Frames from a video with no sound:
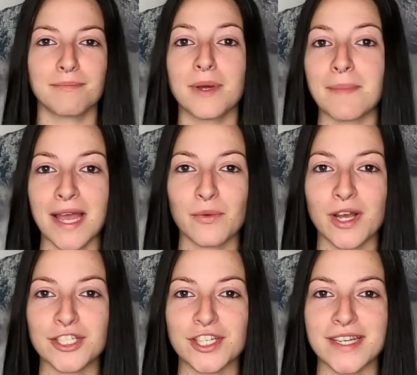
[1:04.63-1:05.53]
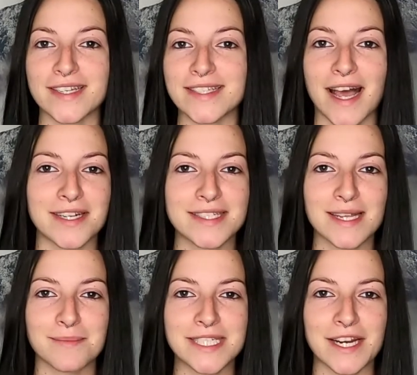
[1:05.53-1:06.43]
But my question is how did
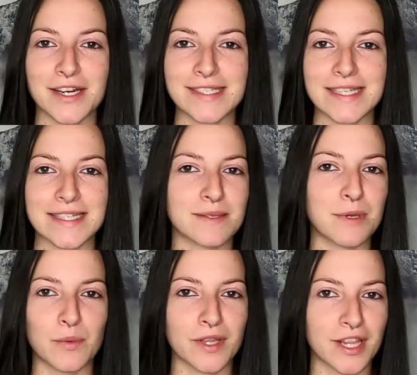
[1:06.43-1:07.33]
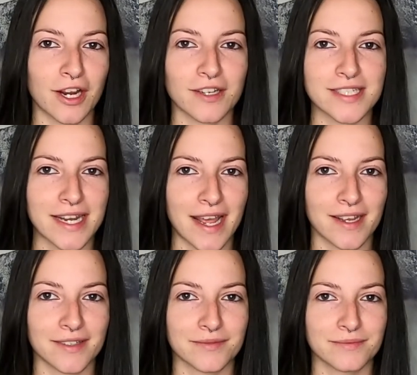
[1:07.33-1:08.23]
cemeteries get to be what they are today?